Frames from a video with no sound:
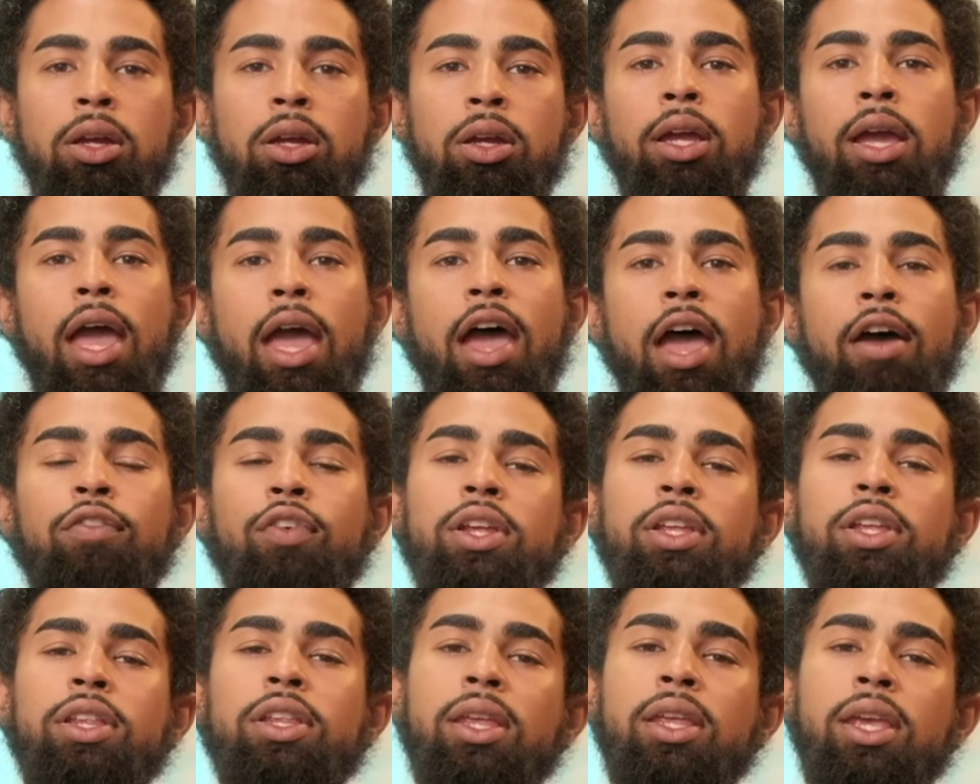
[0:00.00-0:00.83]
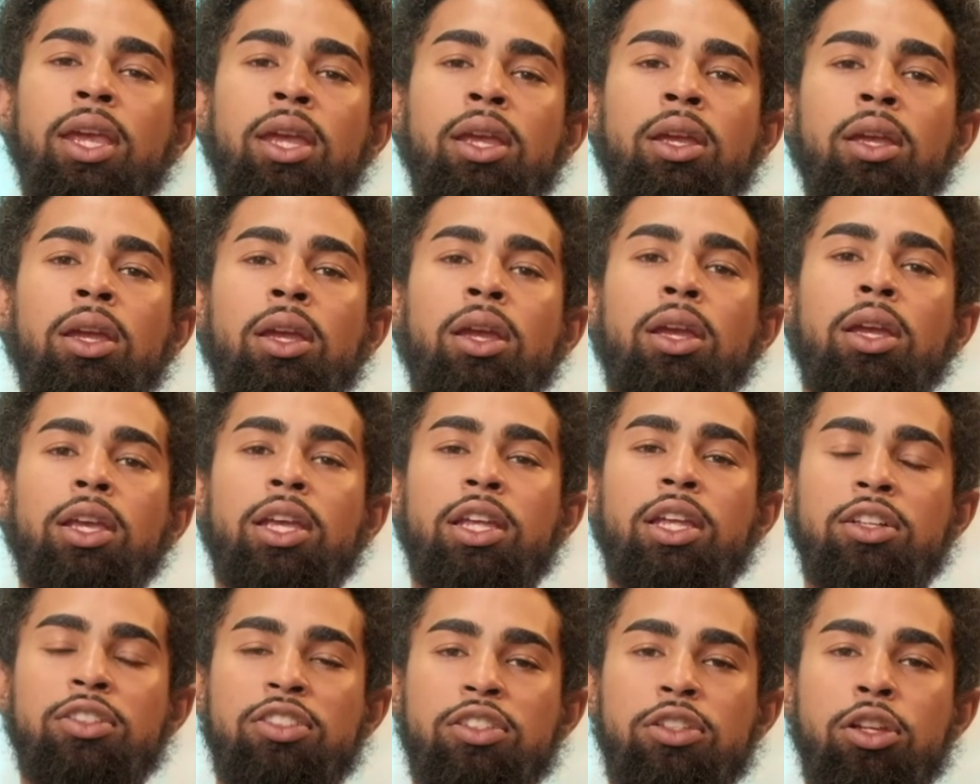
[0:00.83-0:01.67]
everything
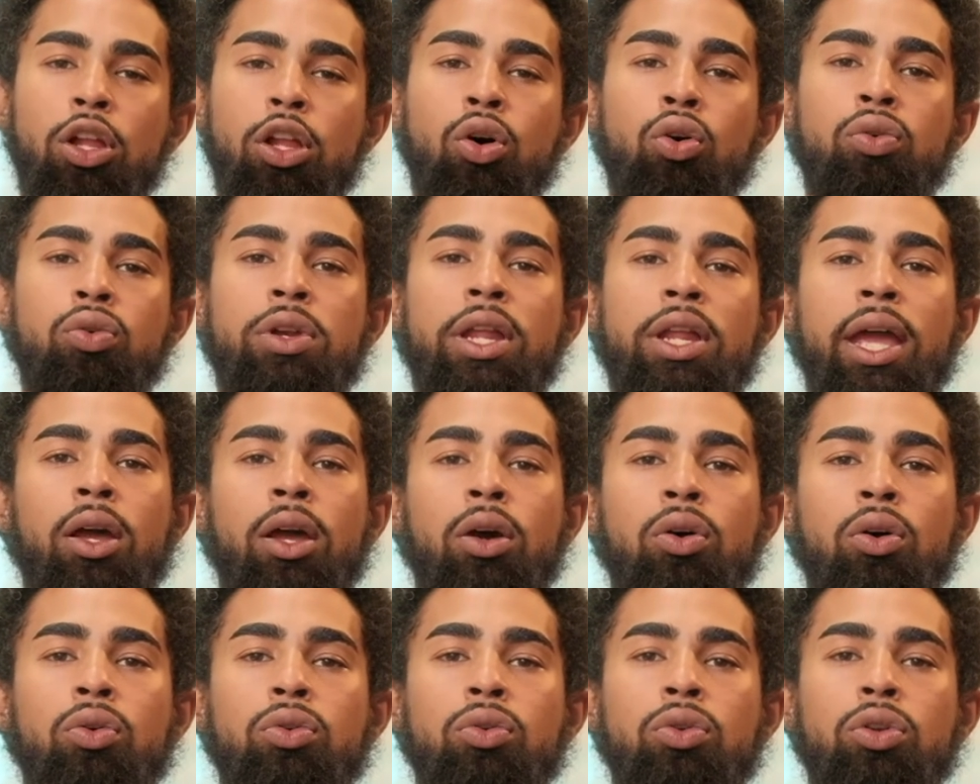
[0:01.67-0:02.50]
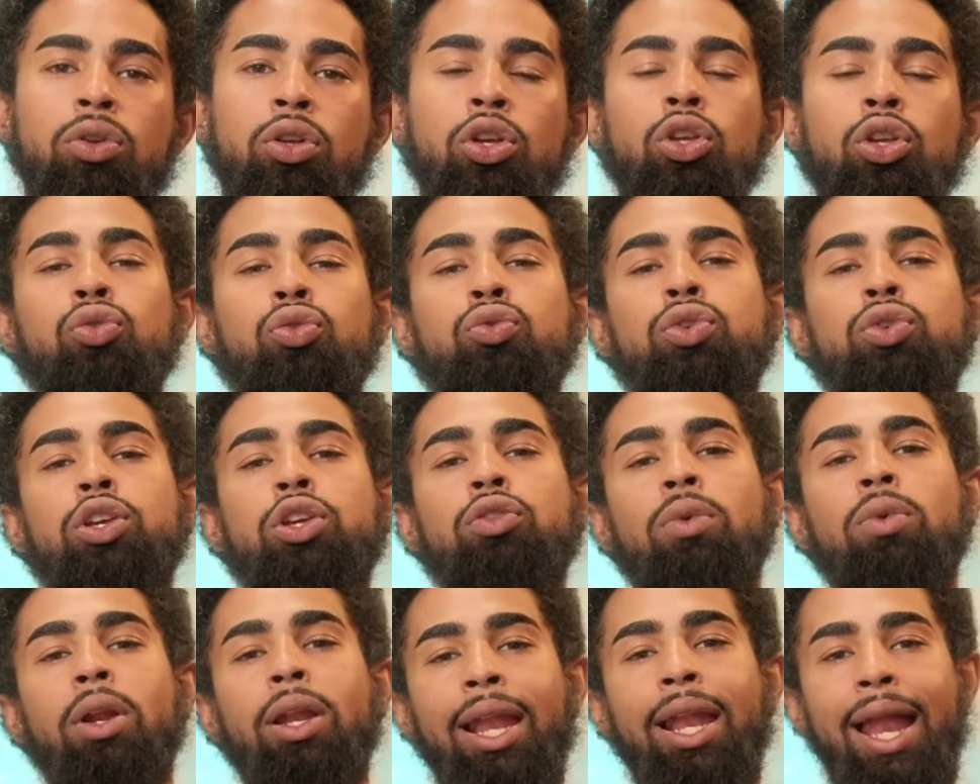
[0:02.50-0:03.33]
can slow down. You can
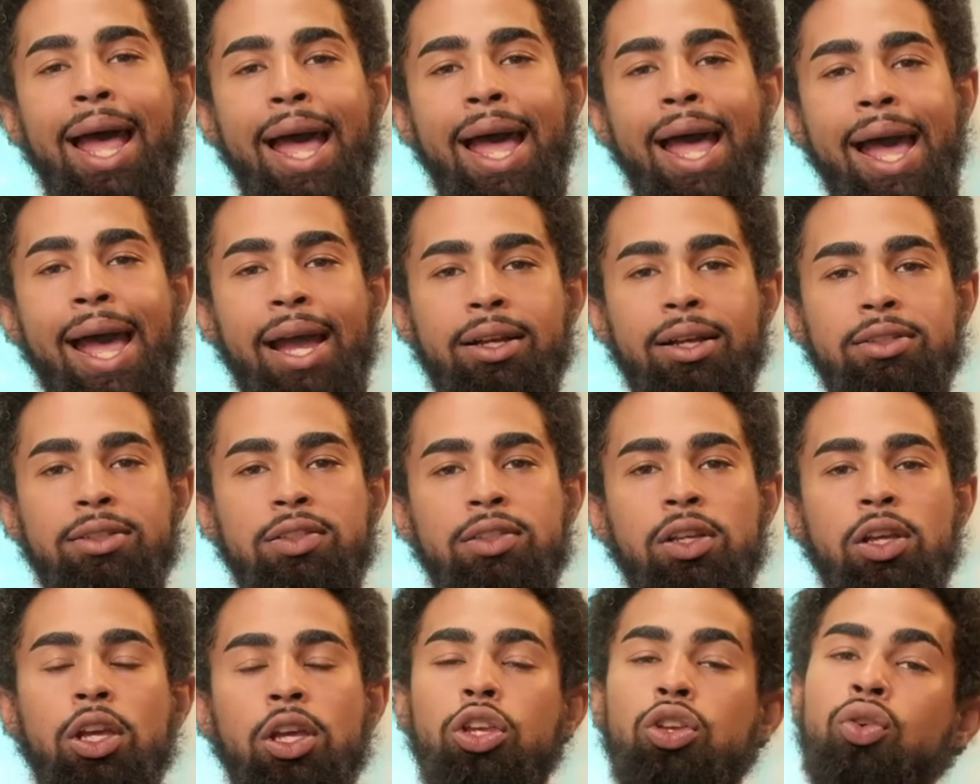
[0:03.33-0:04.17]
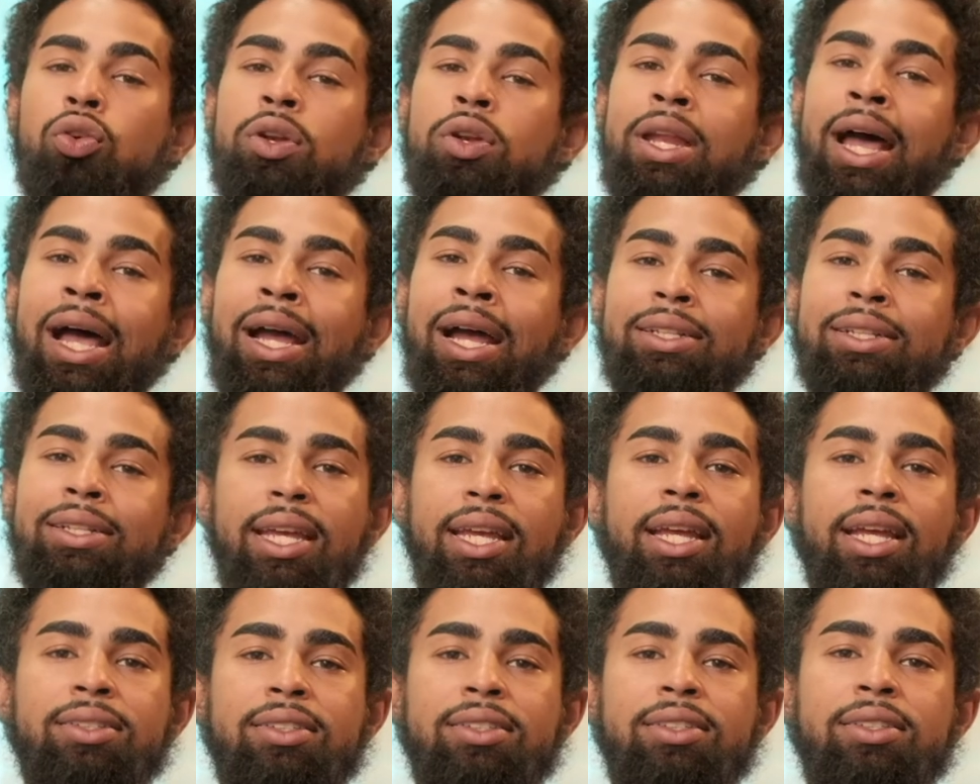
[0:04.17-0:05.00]
relax. You're not
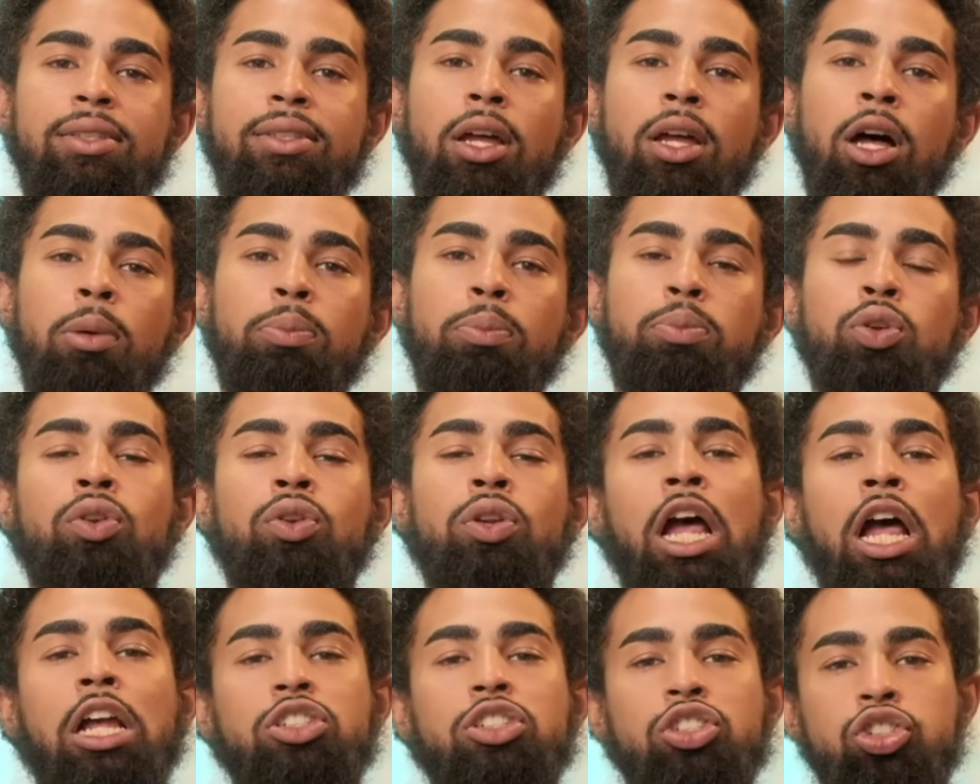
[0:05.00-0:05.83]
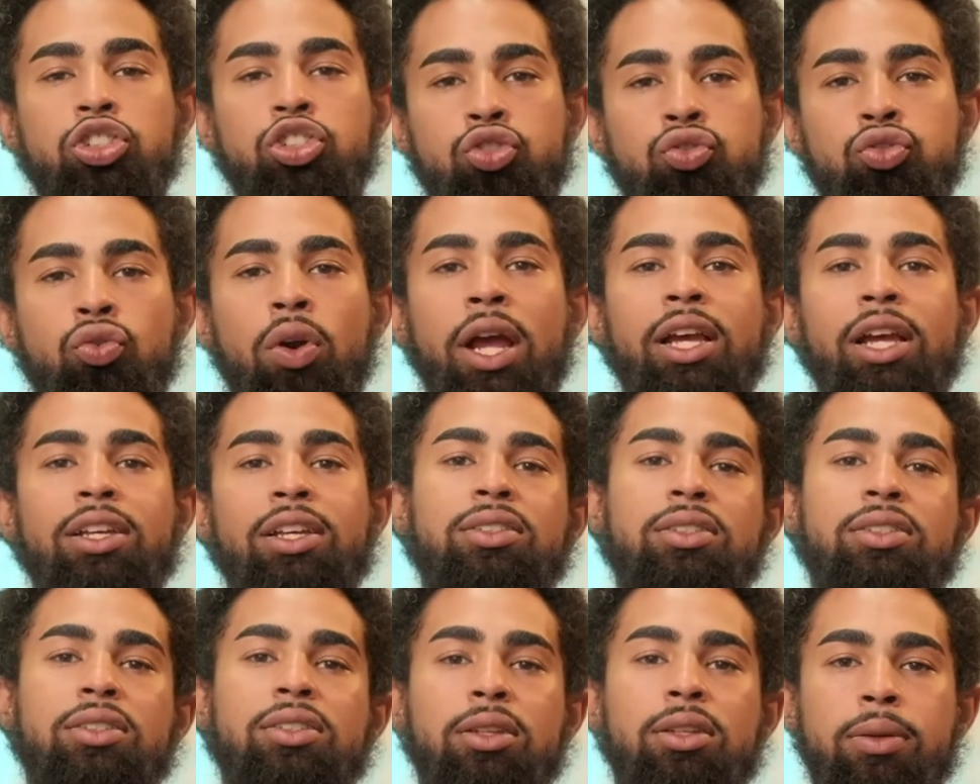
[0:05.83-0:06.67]
tensed up. You're not
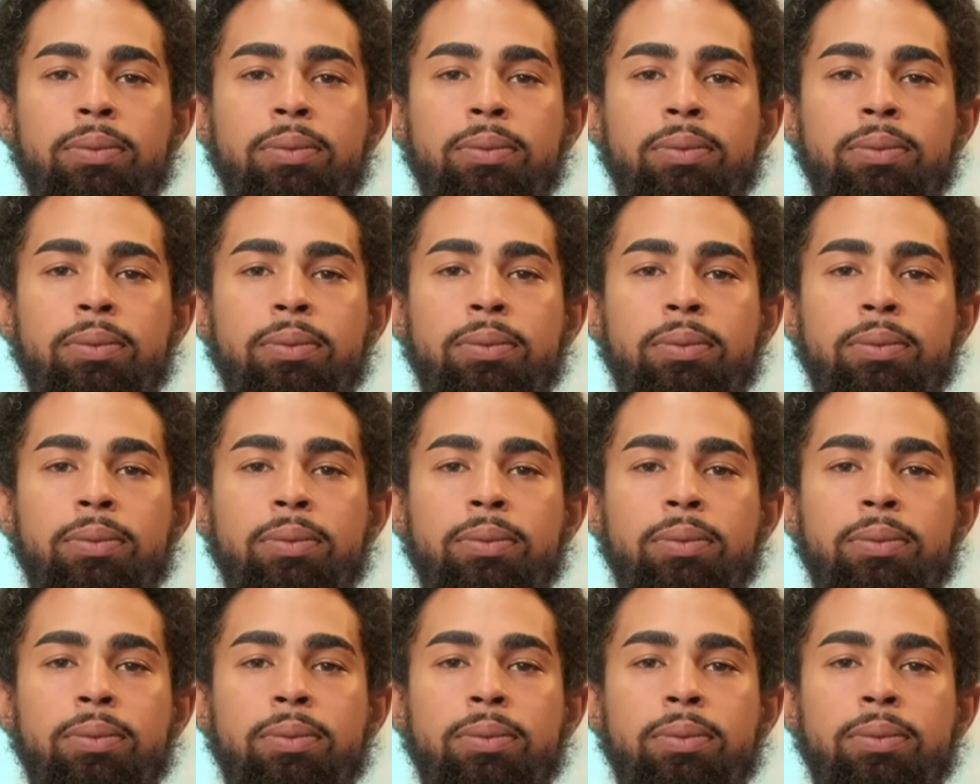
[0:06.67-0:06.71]
stressed.